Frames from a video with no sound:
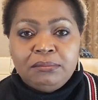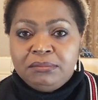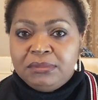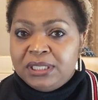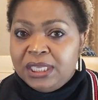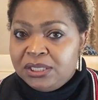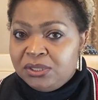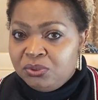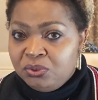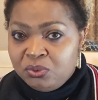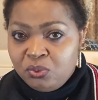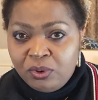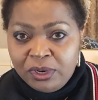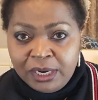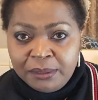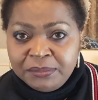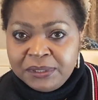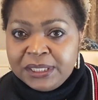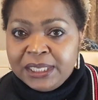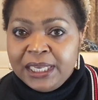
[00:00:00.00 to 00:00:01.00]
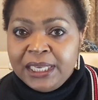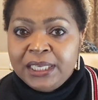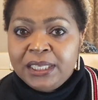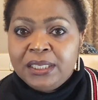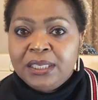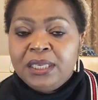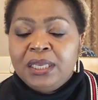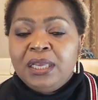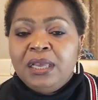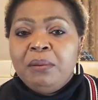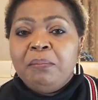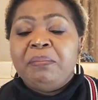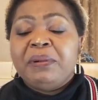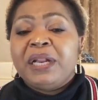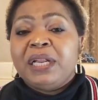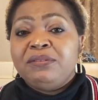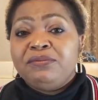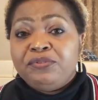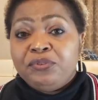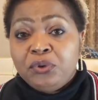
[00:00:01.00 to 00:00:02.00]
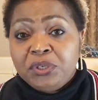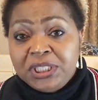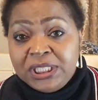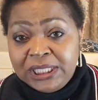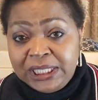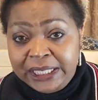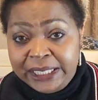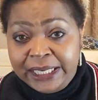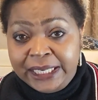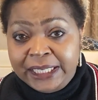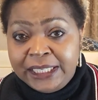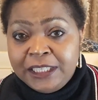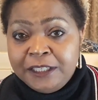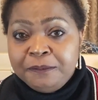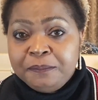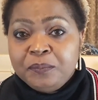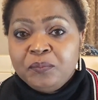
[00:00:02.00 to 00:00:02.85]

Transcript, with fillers: That's not what I'm saying. But unfortunately,